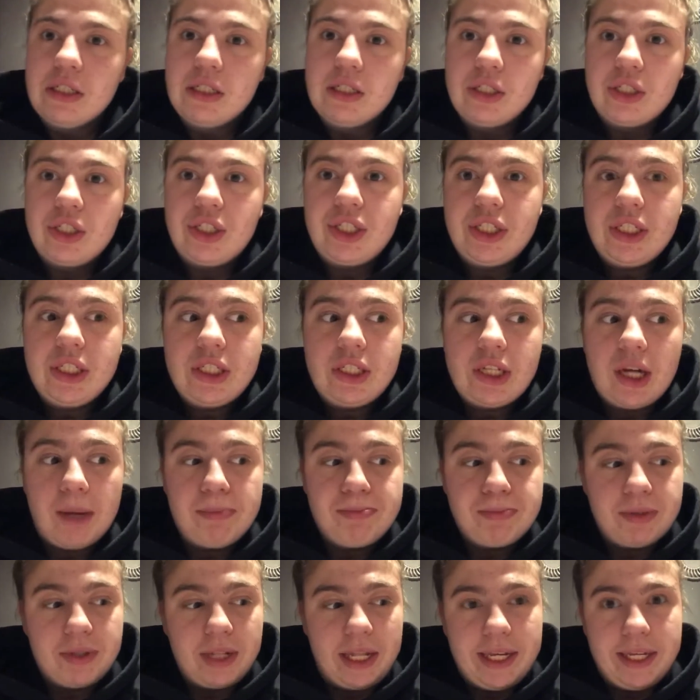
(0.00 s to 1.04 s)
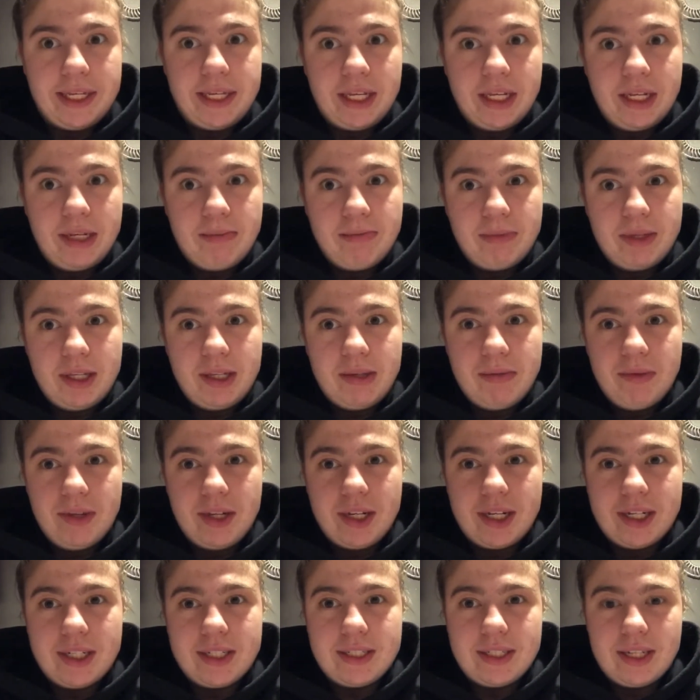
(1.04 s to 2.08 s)
She stopped liking me
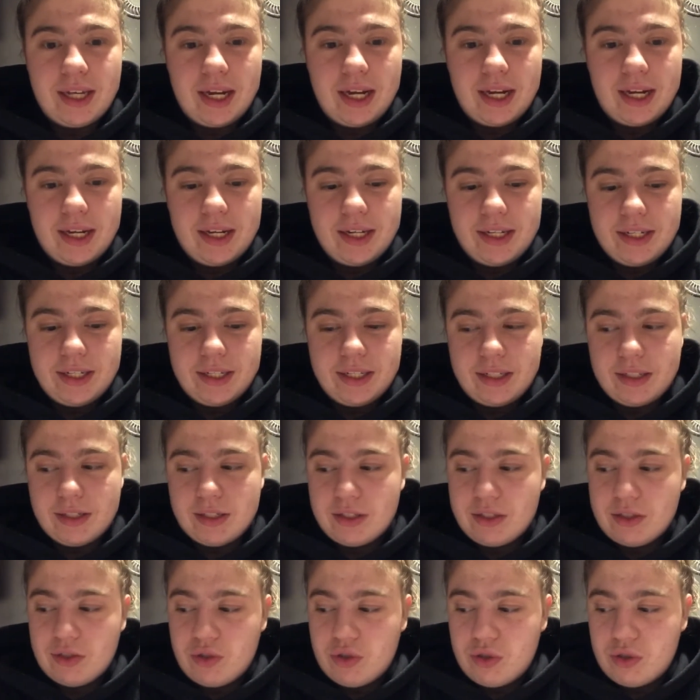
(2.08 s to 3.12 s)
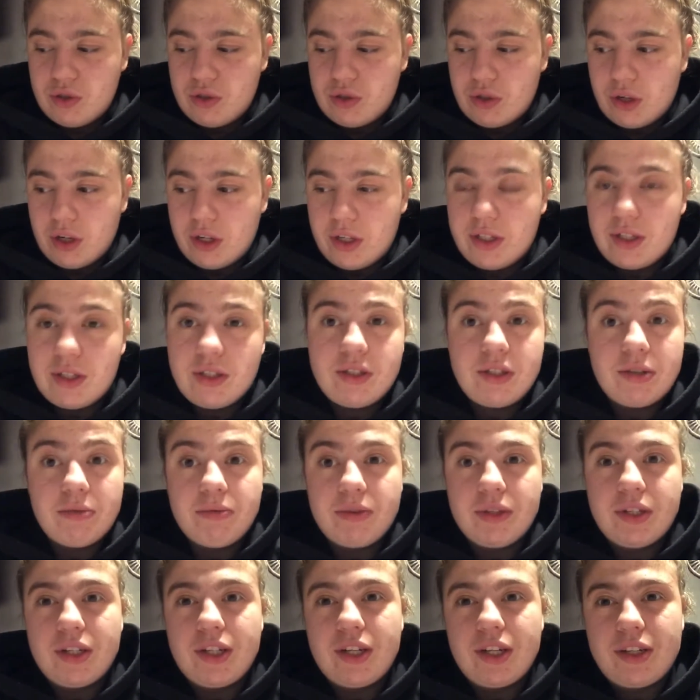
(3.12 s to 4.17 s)
because I started to sit
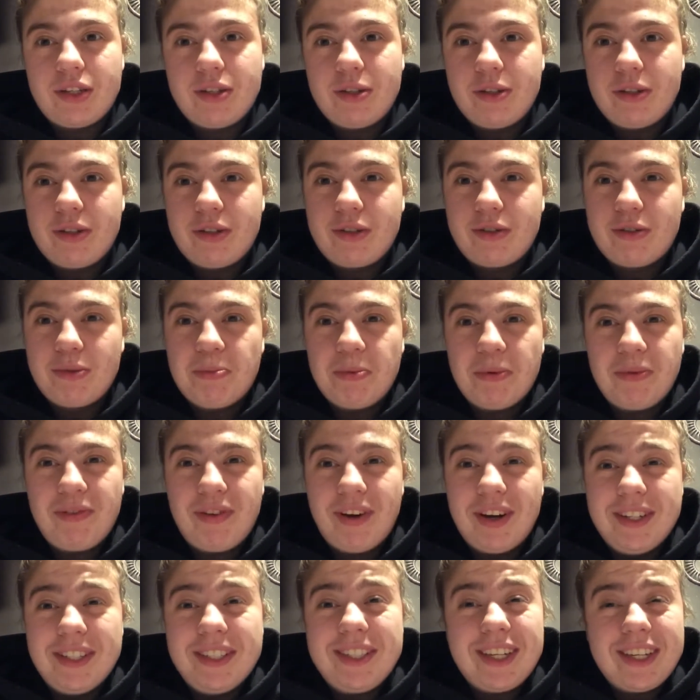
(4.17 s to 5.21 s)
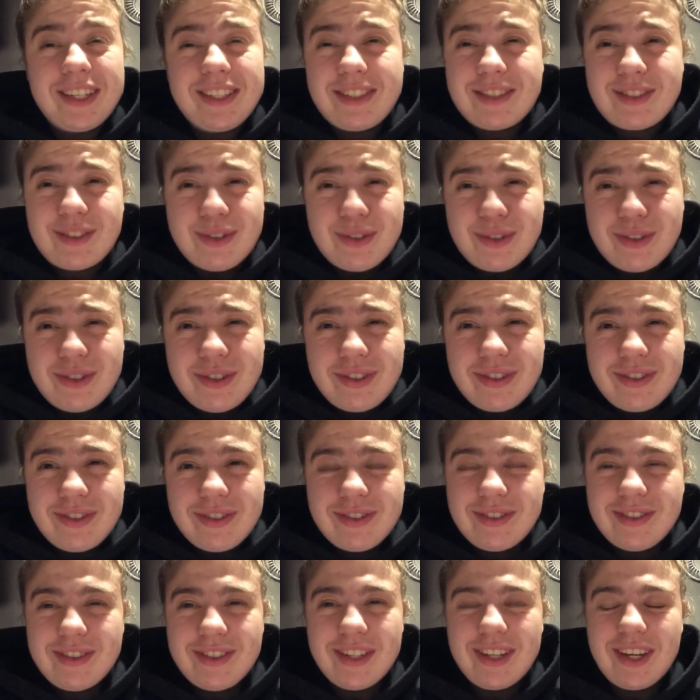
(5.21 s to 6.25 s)
with another group of friends at school
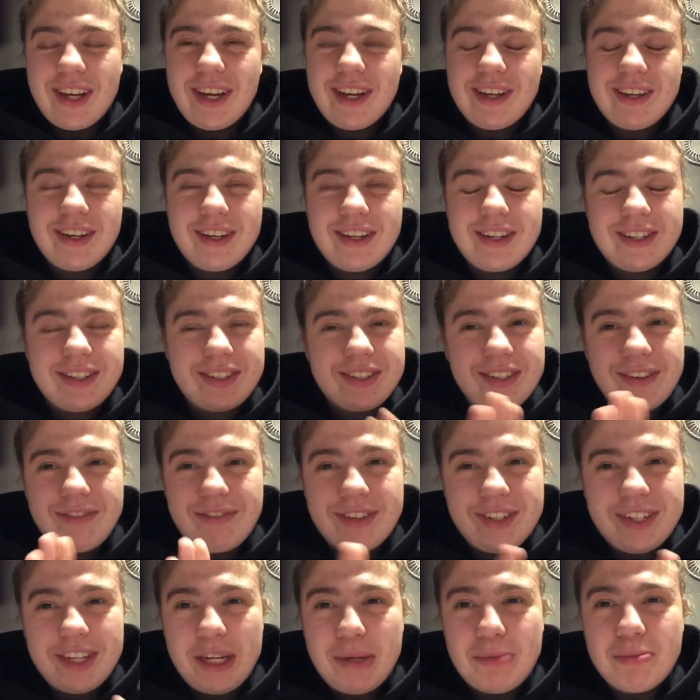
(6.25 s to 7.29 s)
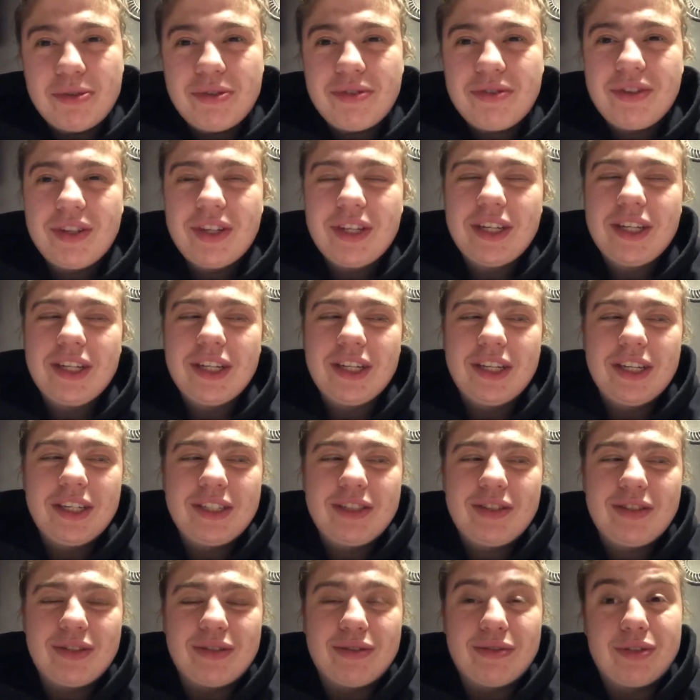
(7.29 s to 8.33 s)
at a different table.
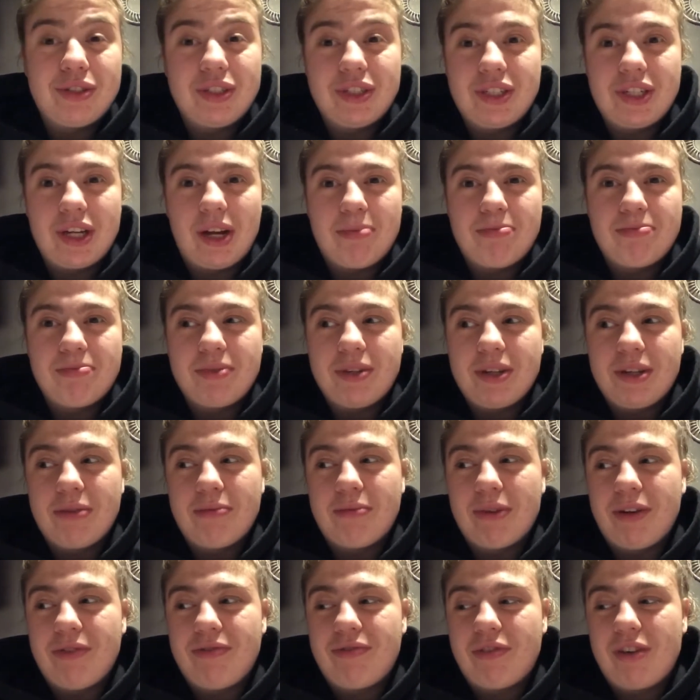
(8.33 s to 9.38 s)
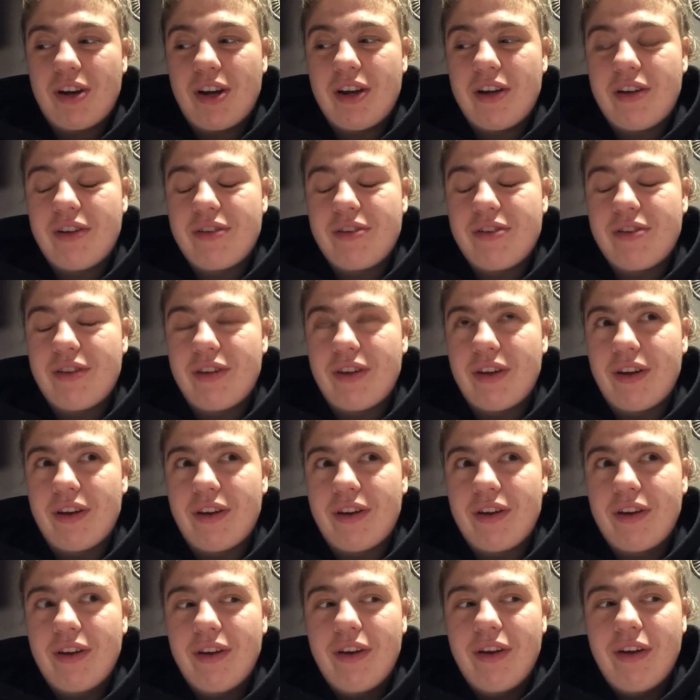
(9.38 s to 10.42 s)
So she stopped being my friend,
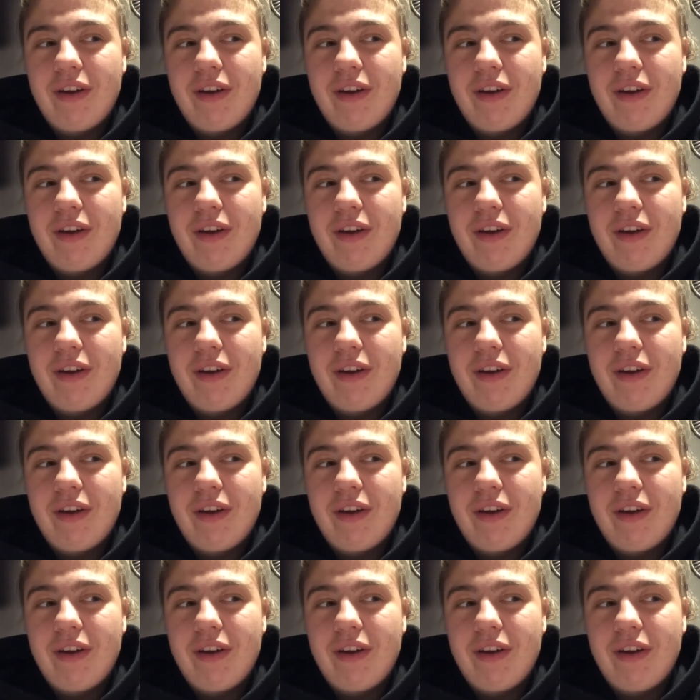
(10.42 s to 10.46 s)
and